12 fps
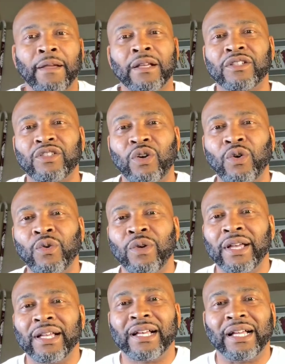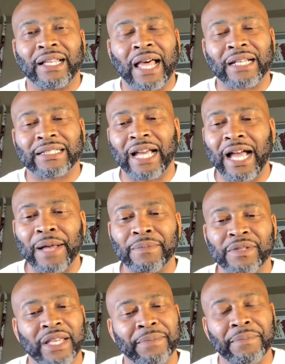So a lot of times
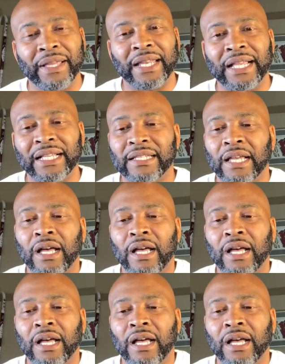in meetings,